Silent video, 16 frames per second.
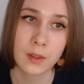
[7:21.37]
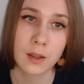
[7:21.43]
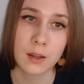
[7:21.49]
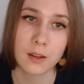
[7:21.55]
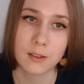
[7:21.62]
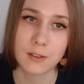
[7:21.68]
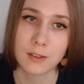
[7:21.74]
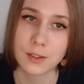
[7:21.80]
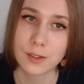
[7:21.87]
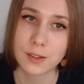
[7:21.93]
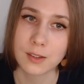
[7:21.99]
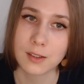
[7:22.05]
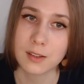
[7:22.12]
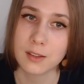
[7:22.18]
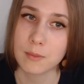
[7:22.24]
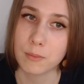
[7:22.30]

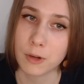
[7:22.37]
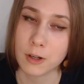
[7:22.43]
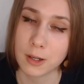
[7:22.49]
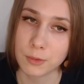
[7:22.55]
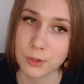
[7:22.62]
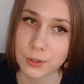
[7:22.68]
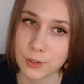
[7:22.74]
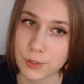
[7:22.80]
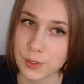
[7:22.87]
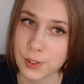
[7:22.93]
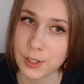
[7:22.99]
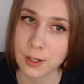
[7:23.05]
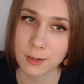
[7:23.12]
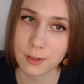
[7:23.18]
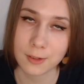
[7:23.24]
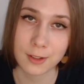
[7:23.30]
These parameters
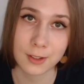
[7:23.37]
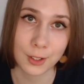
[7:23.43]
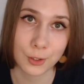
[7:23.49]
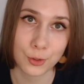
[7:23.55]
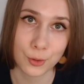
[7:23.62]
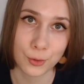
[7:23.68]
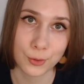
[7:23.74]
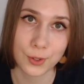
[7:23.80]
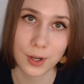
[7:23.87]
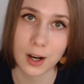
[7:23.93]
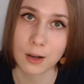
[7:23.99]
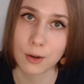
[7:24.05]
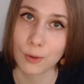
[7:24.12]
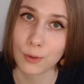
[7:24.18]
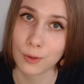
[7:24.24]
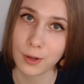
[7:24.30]
here that I chose are
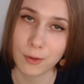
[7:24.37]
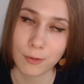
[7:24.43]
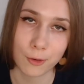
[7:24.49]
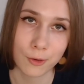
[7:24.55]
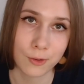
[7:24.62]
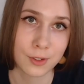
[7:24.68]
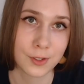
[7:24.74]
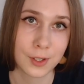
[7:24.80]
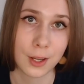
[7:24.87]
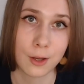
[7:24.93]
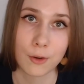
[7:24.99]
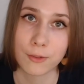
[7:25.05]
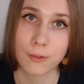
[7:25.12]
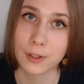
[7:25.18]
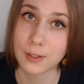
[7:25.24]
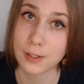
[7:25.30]
only for the sake
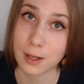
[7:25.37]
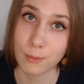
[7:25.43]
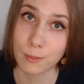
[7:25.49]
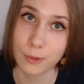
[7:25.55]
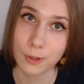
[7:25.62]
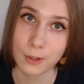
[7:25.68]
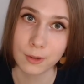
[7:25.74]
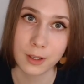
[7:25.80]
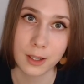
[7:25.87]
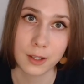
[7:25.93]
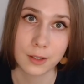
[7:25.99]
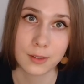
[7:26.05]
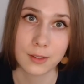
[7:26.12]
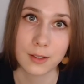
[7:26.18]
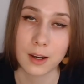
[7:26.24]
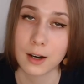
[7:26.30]
of example
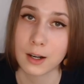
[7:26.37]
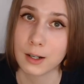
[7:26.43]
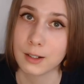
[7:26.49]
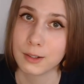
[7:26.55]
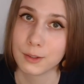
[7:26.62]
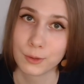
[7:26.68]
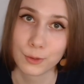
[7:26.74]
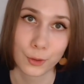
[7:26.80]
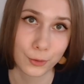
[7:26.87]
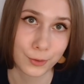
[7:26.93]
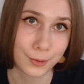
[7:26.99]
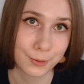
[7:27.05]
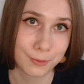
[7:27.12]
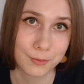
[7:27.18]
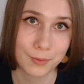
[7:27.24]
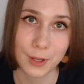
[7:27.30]
and are not
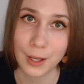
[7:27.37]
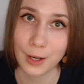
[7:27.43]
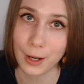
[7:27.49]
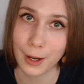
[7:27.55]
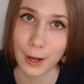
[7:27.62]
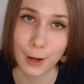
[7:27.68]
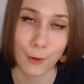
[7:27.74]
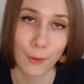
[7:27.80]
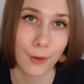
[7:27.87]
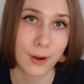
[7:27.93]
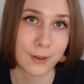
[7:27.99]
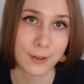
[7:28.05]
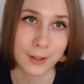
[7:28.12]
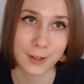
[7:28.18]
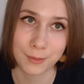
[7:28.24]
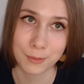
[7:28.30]
anyhow a
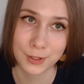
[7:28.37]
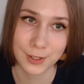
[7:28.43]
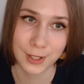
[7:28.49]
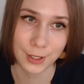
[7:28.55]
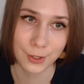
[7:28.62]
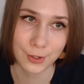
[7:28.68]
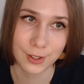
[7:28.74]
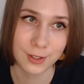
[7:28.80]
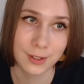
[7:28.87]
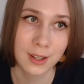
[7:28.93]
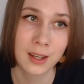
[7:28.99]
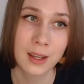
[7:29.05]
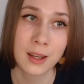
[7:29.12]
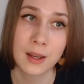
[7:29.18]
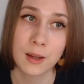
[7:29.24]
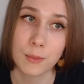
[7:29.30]
recommendation,
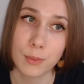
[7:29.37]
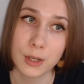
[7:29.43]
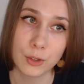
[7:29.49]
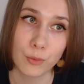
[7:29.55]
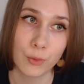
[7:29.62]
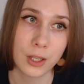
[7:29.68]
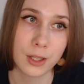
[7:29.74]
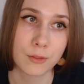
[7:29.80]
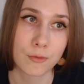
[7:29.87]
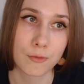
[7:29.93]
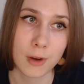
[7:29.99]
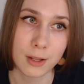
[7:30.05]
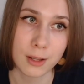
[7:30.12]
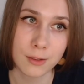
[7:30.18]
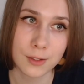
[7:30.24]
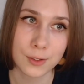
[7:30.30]
but we can
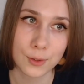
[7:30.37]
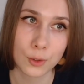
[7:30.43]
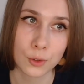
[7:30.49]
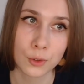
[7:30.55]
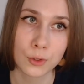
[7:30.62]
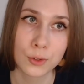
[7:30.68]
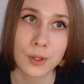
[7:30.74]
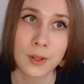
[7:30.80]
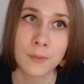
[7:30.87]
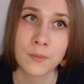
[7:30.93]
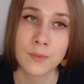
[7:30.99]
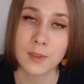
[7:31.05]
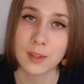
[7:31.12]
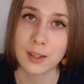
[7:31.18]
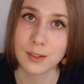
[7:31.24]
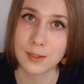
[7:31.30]
run this code
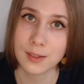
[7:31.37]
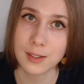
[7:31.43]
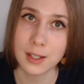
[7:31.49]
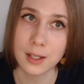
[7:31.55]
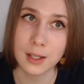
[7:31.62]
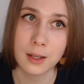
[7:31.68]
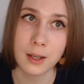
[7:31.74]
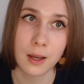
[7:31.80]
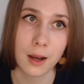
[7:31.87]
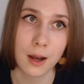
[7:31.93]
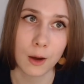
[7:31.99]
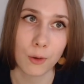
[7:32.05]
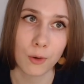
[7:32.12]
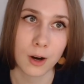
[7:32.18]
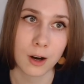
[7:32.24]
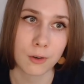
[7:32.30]
and see
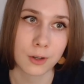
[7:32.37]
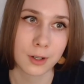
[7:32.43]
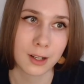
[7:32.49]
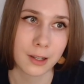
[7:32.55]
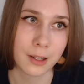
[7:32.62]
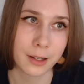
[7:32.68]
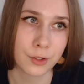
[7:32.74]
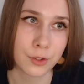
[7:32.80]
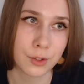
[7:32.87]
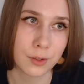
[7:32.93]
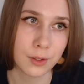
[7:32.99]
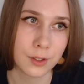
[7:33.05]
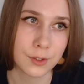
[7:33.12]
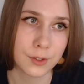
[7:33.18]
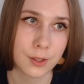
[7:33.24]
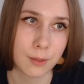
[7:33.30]
how our collection
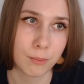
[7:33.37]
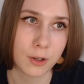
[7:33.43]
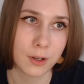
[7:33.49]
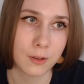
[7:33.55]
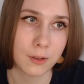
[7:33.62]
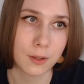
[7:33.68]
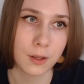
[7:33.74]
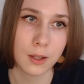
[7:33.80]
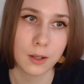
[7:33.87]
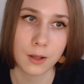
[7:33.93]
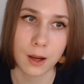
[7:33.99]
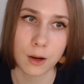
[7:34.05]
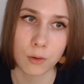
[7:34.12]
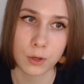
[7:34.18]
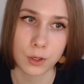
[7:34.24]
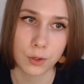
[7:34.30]
is appearing in
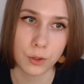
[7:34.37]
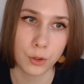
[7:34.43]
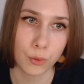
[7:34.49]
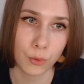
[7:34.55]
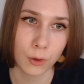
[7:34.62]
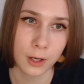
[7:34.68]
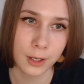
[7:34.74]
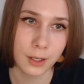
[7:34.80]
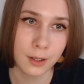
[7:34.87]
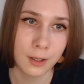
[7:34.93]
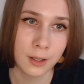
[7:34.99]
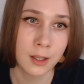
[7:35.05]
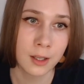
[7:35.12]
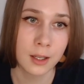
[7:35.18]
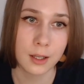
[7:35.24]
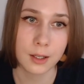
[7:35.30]
our UI
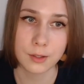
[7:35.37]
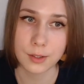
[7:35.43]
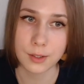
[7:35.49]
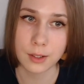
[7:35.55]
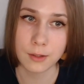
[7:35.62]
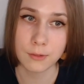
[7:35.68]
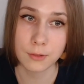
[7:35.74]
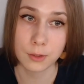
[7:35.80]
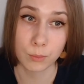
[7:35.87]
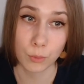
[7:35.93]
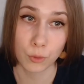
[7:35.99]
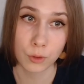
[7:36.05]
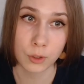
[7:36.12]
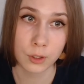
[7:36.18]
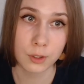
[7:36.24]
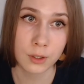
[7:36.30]
and even
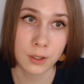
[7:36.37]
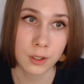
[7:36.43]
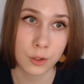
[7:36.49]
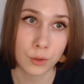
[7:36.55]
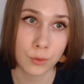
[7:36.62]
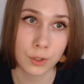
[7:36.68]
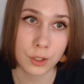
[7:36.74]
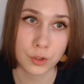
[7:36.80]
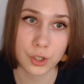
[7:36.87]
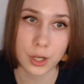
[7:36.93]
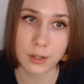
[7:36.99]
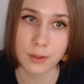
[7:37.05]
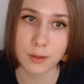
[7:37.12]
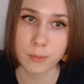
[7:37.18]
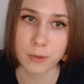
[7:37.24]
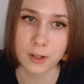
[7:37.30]
more you can check
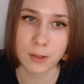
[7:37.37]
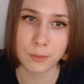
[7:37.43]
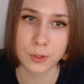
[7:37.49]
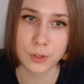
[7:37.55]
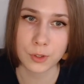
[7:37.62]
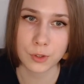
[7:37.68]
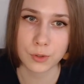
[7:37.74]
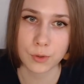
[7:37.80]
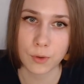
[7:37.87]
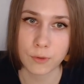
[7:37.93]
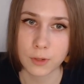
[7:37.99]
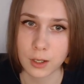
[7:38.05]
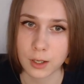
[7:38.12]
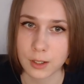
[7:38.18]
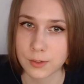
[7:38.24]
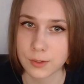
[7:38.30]
the parameters of the
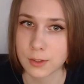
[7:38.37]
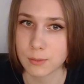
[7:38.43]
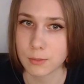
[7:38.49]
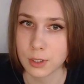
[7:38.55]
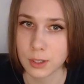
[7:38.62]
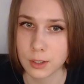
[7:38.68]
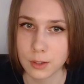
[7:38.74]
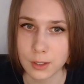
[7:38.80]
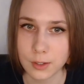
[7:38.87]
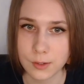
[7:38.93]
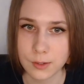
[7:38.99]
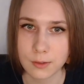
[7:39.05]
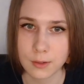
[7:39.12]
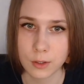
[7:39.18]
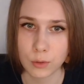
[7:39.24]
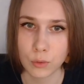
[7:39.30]
custom index
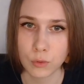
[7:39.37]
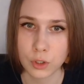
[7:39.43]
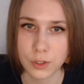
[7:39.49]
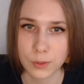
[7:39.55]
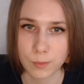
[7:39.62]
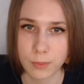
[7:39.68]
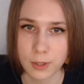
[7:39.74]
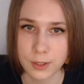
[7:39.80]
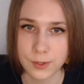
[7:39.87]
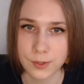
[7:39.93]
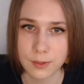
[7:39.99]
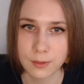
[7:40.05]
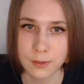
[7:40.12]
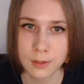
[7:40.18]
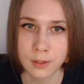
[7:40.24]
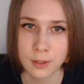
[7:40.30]
that you just passed
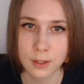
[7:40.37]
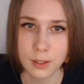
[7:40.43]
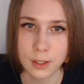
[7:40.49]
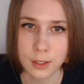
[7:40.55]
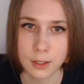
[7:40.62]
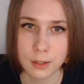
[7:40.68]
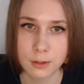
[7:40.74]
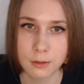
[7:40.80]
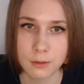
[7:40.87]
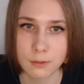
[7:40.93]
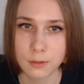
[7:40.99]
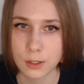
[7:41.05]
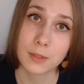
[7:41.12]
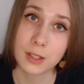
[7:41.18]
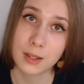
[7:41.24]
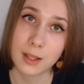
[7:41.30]
here.
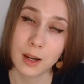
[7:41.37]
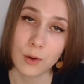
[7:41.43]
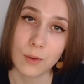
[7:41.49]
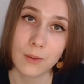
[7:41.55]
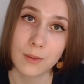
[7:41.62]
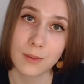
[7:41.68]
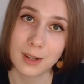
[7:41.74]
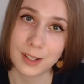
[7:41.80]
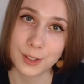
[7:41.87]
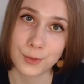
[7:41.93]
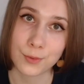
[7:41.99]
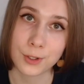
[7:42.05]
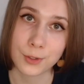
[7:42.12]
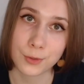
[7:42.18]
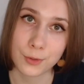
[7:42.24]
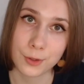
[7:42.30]
And now let's
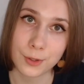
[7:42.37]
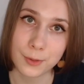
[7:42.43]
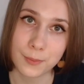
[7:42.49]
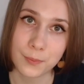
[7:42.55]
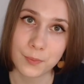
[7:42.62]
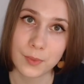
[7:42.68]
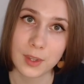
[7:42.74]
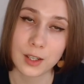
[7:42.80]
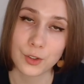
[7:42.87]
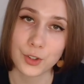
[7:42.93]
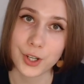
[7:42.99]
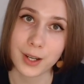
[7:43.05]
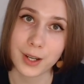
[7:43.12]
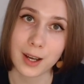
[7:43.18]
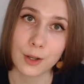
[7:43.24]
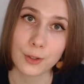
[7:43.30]
return and
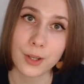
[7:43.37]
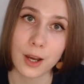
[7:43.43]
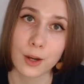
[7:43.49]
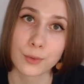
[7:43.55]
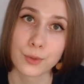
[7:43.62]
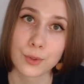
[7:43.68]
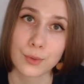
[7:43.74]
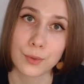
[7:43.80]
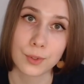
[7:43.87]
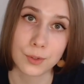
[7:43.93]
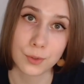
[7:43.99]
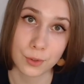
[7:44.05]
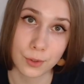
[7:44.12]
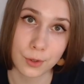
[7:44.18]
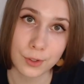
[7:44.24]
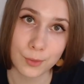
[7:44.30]
check out how to
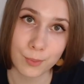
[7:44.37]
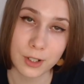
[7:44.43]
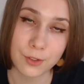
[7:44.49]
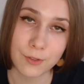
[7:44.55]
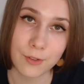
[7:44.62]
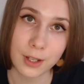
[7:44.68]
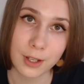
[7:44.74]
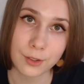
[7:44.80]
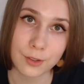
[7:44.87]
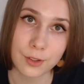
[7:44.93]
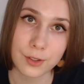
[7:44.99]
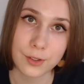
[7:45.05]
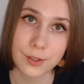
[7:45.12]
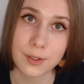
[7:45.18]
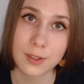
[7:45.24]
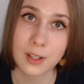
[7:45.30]
insert sparse
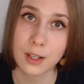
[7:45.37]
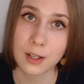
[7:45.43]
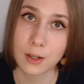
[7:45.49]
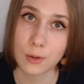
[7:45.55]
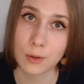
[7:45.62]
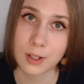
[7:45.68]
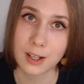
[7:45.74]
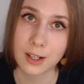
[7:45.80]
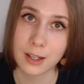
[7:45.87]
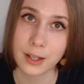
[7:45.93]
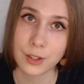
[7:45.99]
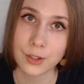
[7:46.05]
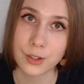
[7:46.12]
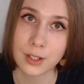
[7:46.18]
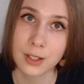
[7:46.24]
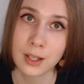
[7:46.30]
vectors in our
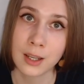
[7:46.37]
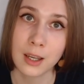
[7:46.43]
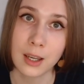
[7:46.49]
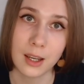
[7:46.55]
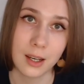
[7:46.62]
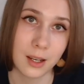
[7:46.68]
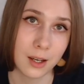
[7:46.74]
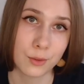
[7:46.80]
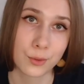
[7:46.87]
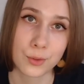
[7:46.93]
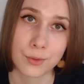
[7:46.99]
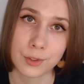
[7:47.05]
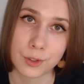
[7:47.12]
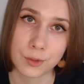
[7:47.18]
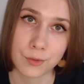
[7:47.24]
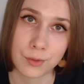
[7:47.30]
collection and how to
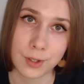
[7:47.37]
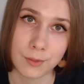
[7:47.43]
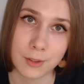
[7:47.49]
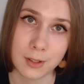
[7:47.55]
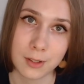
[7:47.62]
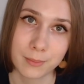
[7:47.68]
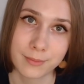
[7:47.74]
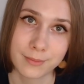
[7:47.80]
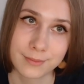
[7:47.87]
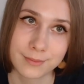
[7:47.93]
retrieve them.